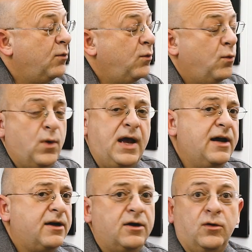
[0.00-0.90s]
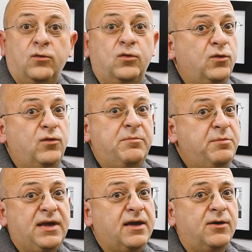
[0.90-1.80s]
Where would we
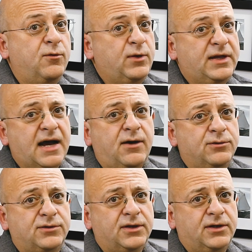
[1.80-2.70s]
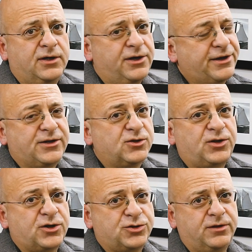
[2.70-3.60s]
be without
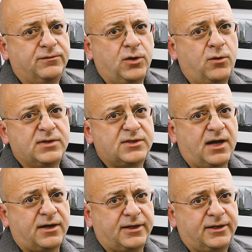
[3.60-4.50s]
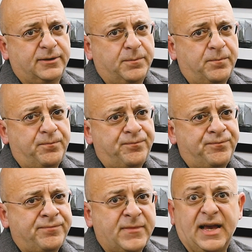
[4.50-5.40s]
reconstruction of Noah's Ark?
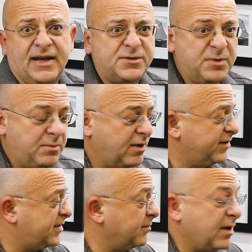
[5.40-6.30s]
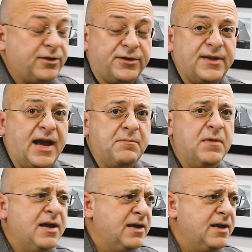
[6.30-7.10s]
Yeah, ask me about this some other time.